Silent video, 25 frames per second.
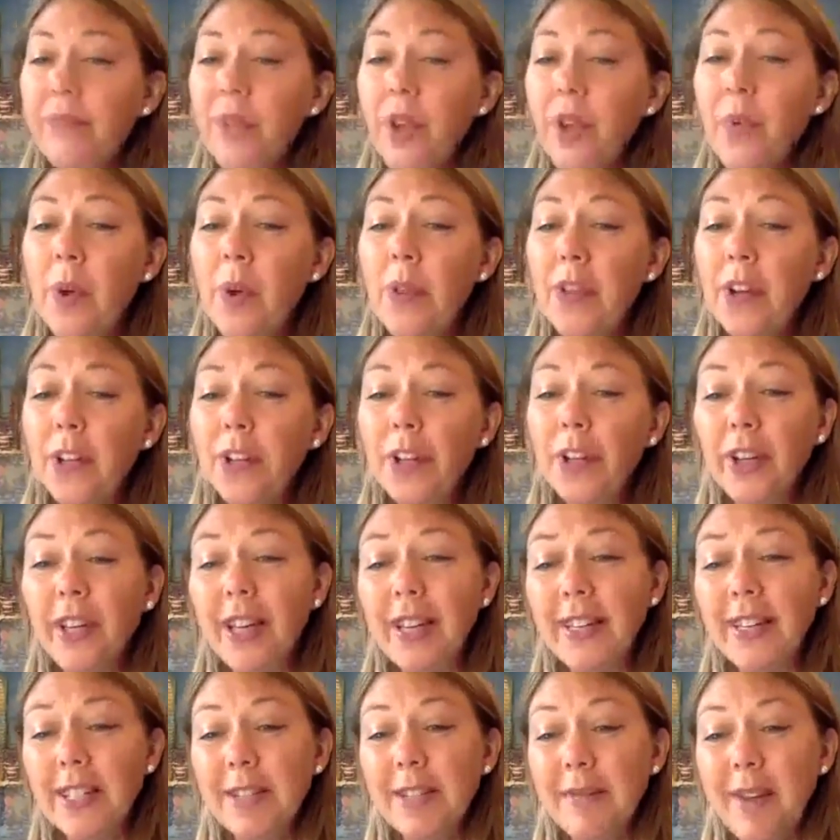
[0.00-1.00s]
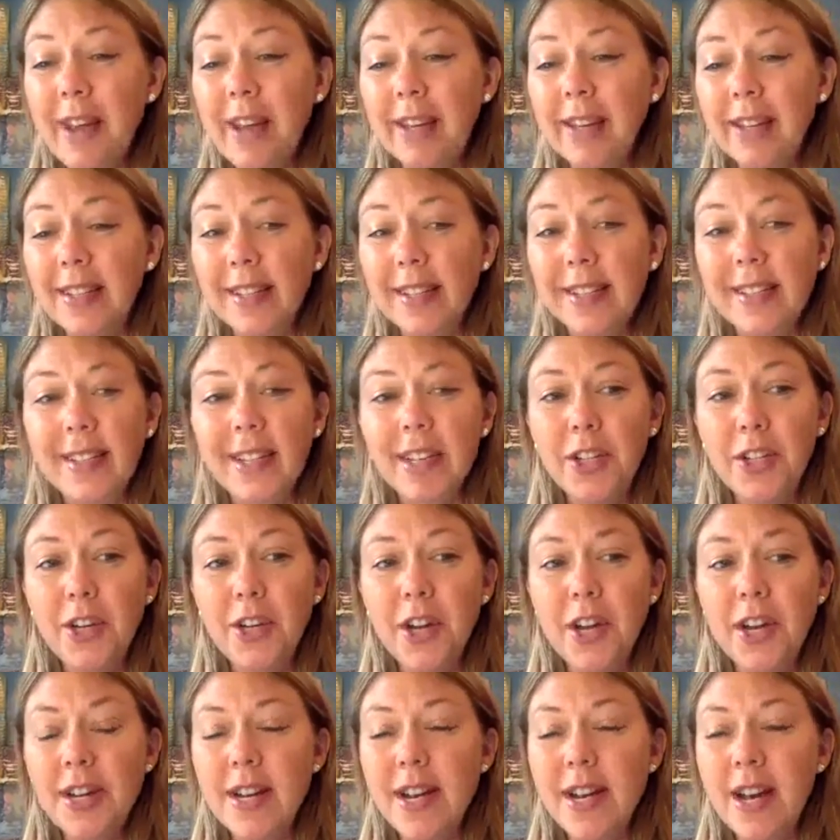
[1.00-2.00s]
when they're looking to make a
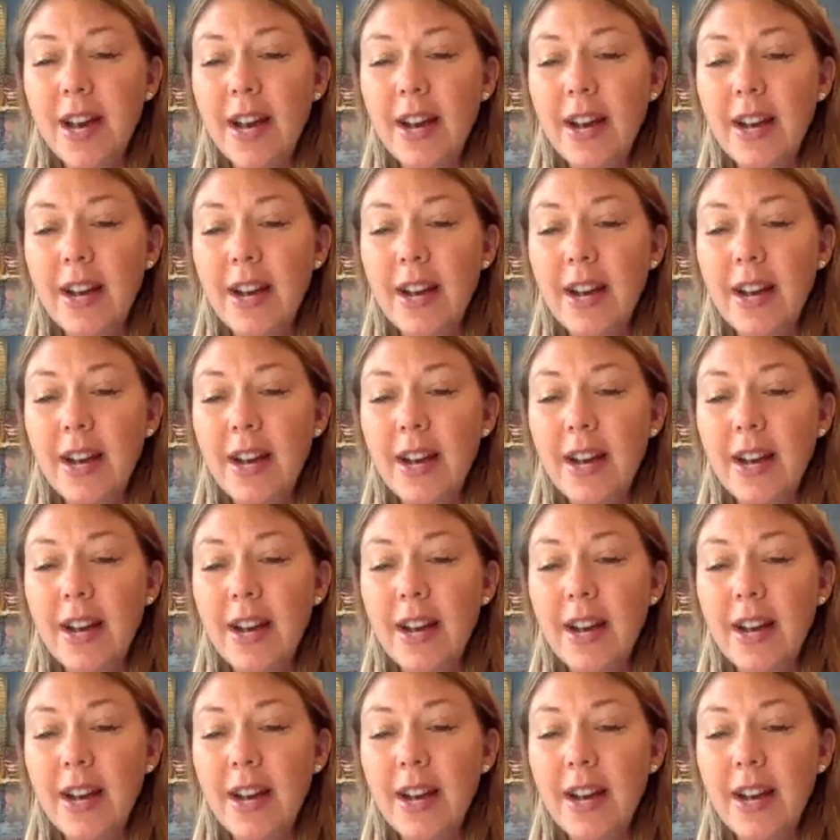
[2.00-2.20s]
decision